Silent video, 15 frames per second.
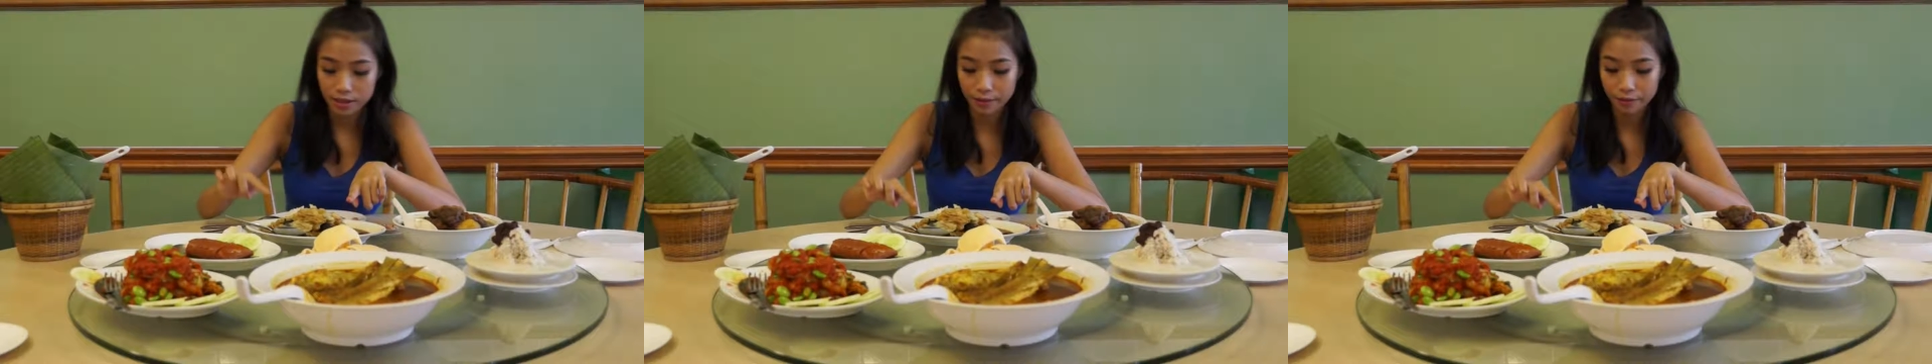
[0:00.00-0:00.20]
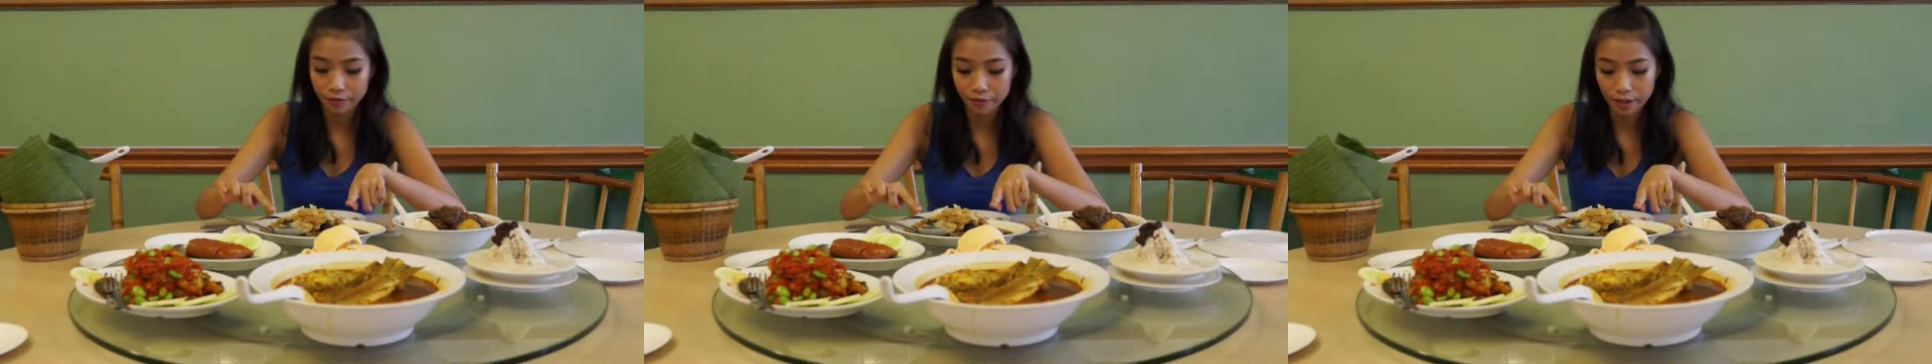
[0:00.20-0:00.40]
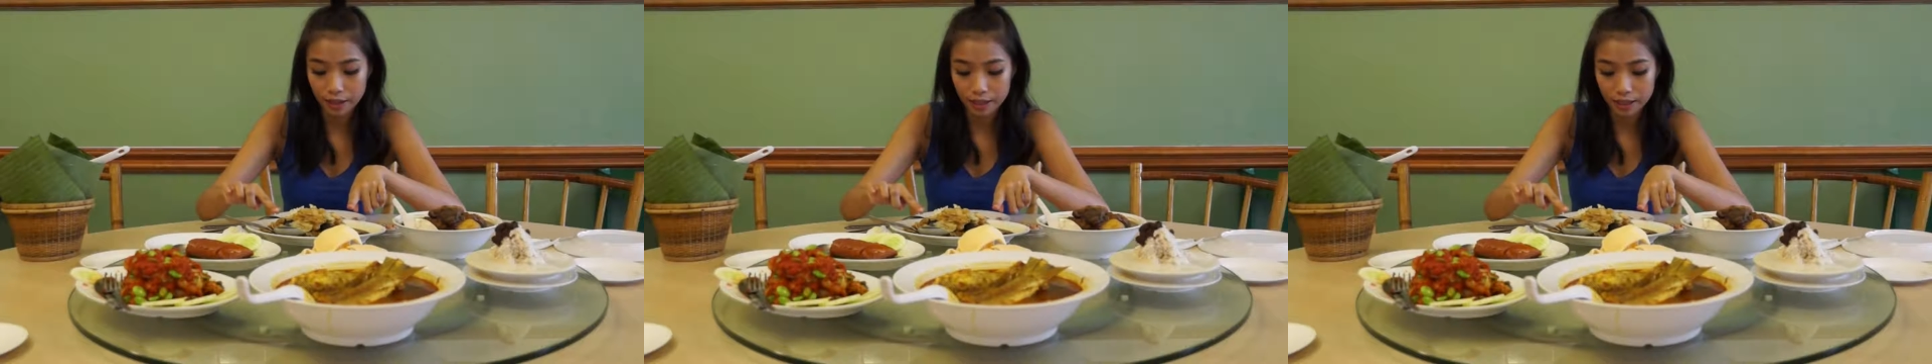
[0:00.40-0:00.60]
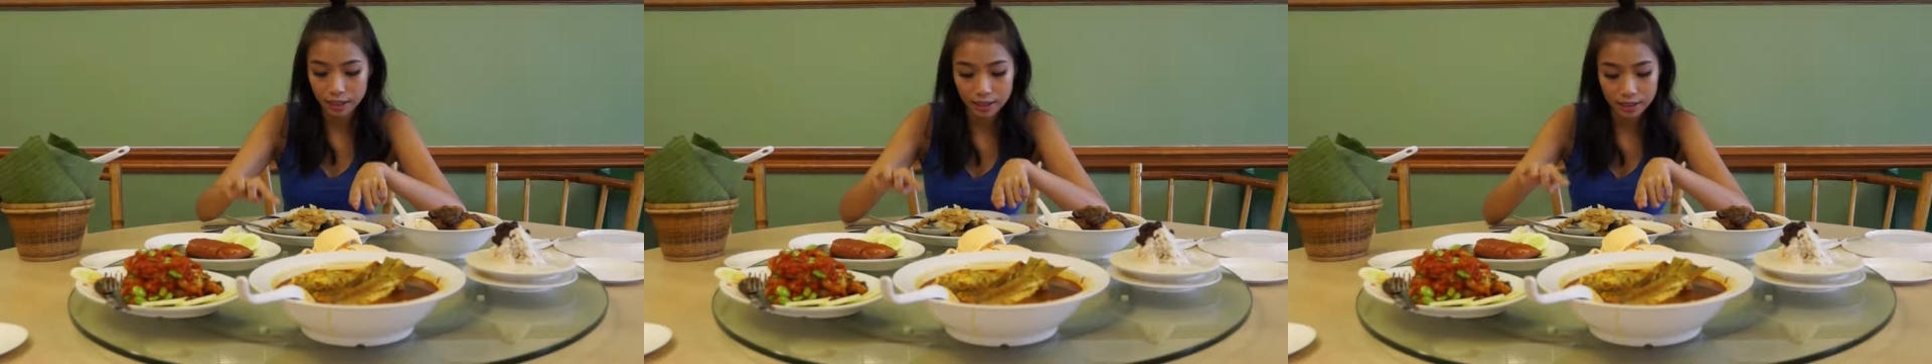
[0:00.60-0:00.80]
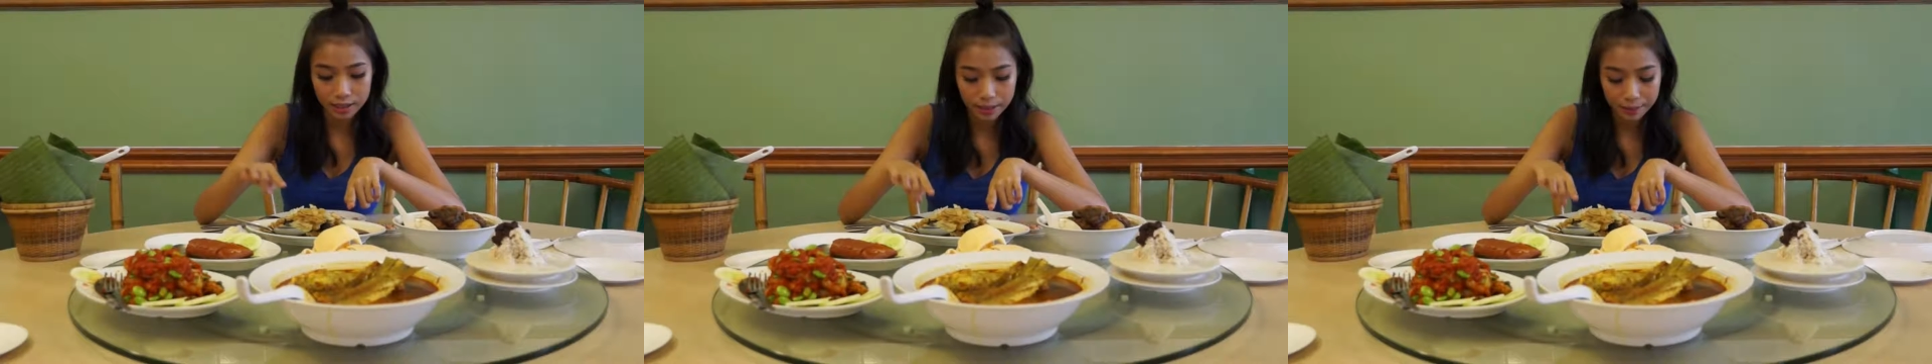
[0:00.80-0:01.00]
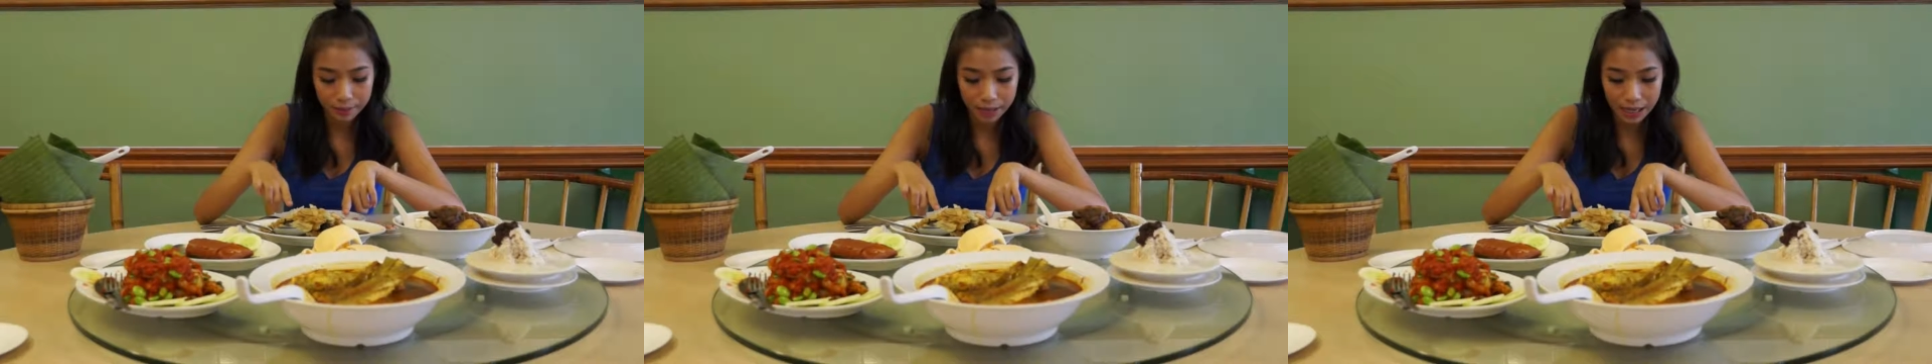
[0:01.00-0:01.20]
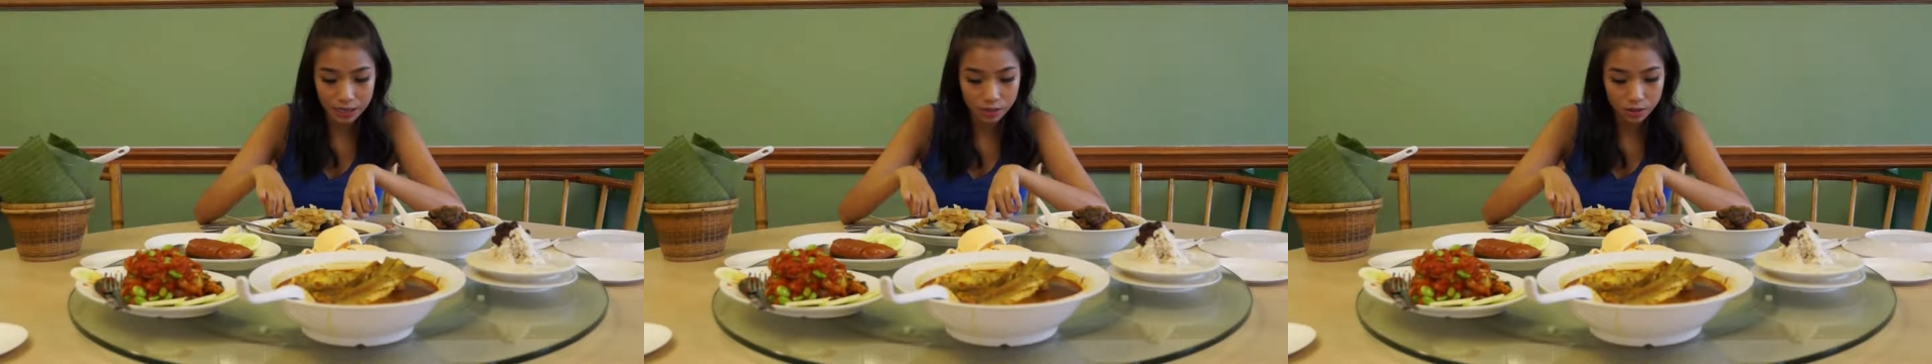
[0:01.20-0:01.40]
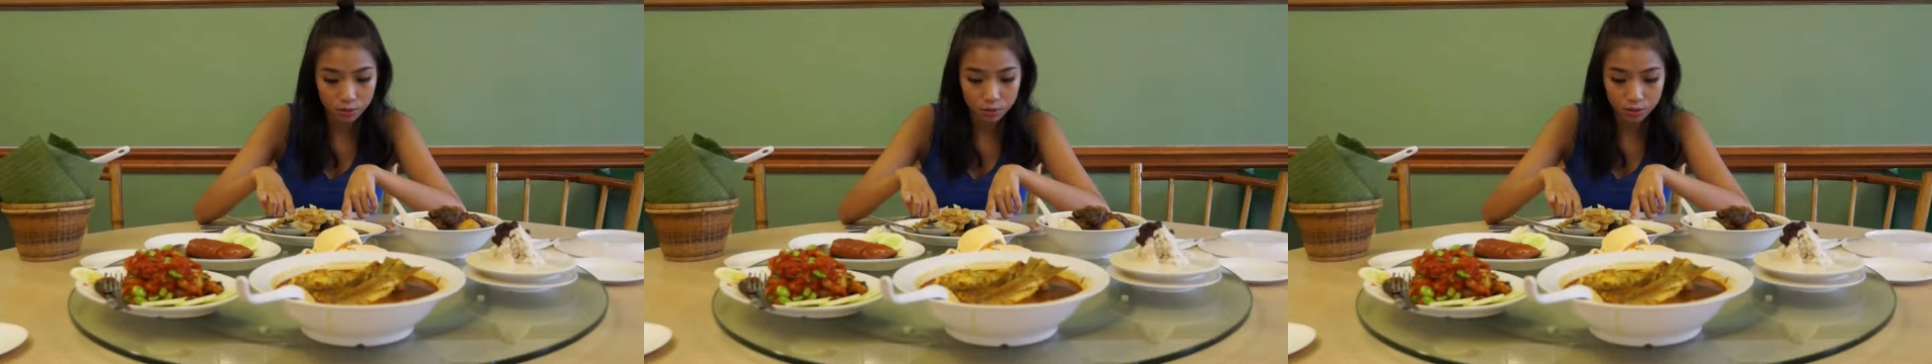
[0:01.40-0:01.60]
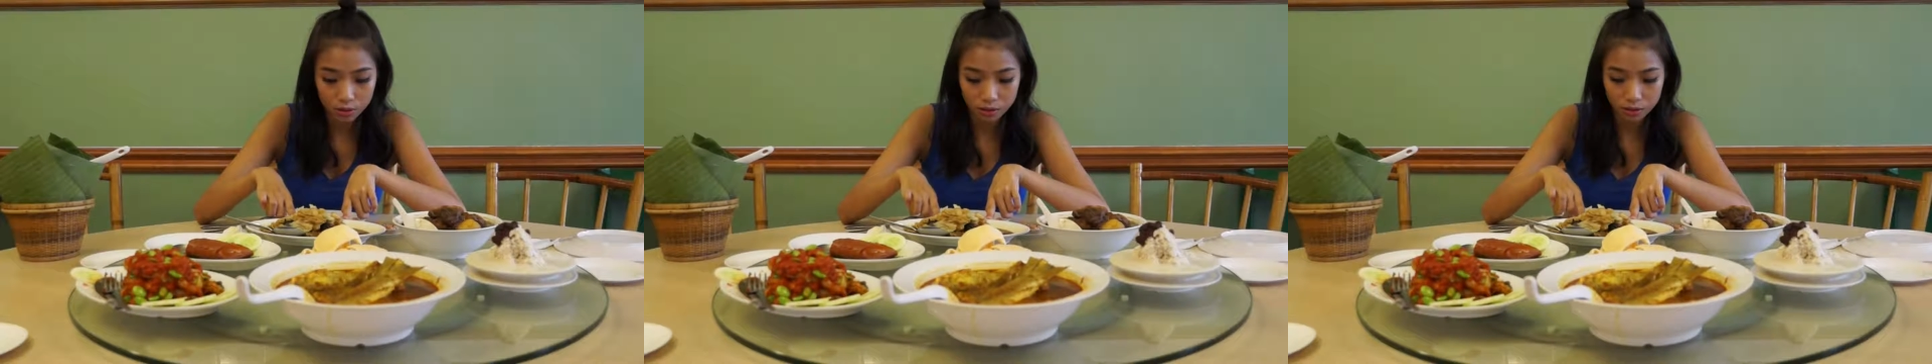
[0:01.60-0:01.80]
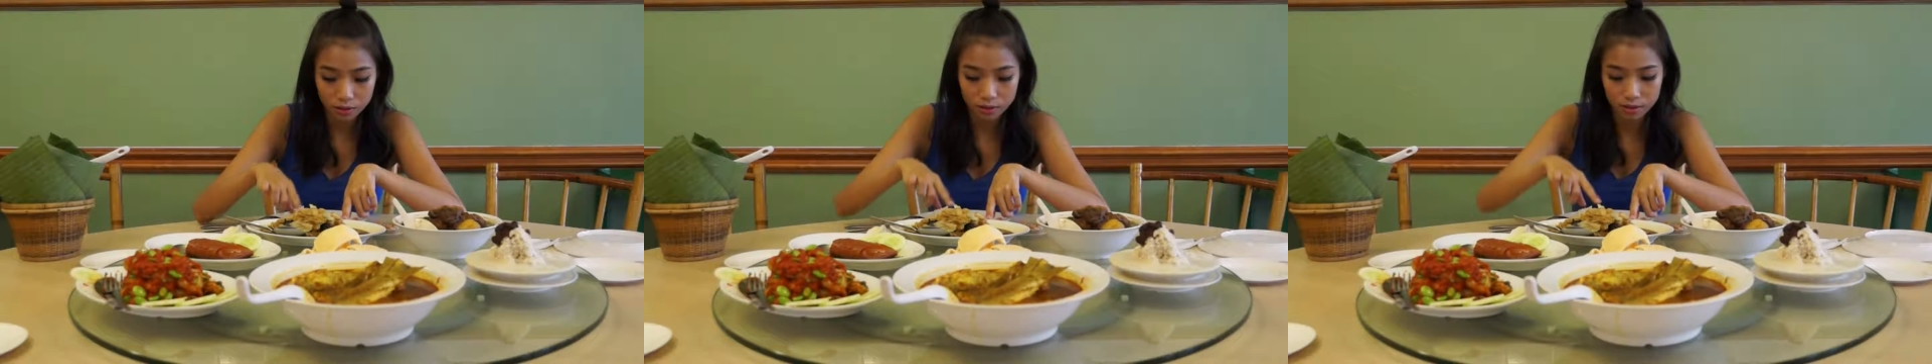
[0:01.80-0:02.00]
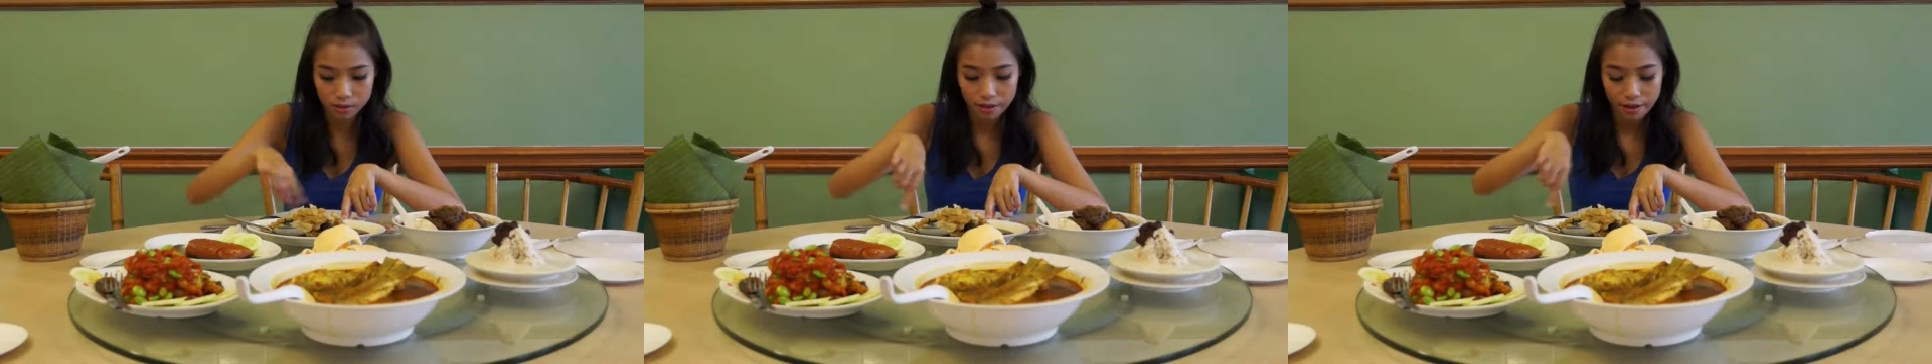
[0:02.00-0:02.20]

some fungus, some glass noodles,